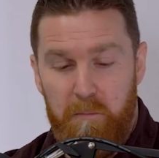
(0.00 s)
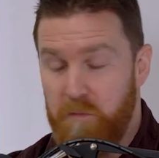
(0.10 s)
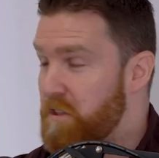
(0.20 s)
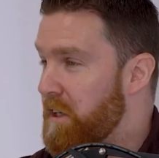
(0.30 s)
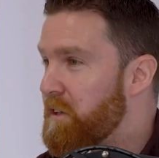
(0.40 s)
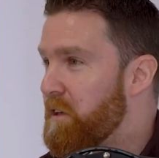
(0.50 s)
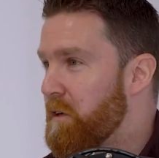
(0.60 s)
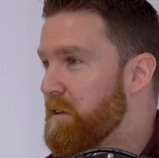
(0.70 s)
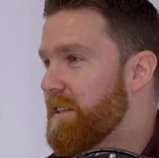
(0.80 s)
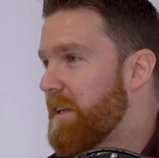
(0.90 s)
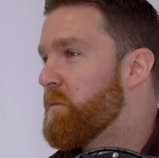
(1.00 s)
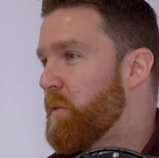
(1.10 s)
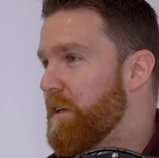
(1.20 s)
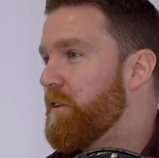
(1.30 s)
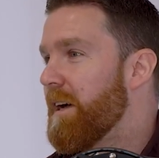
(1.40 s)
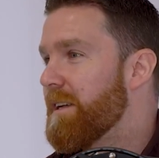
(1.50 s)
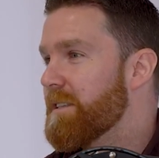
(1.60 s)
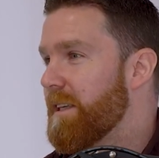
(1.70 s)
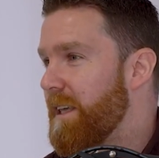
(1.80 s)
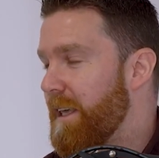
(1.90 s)
Just out of curiosity, when you
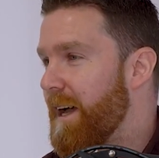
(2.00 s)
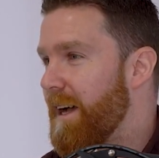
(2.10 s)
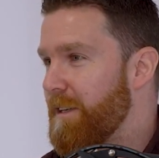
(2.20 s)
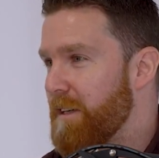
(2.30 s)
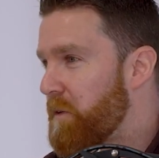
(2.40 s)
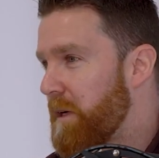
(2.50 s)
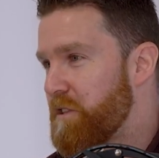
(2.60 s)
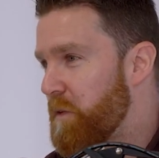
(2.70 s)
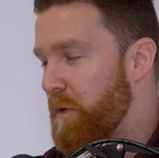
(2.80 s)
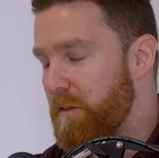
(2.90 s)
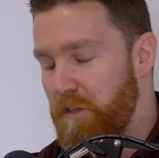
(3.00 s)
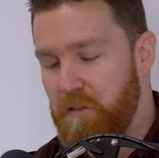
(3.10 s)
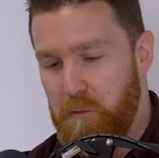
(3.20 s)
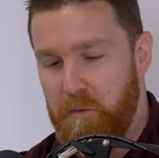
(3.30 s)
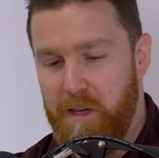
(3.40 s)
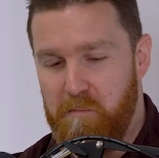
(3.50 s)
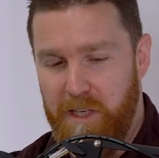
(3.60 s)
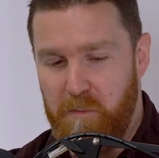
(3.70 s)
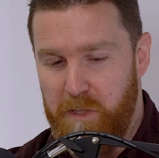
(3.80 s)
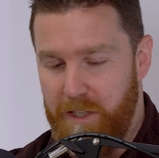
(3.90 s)
ask AI a question, whatever tool that
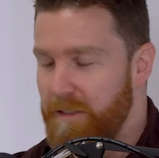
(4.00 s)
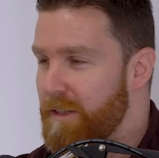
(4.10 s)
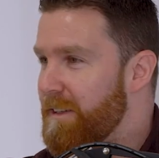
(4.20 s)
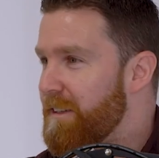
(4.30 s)
might be,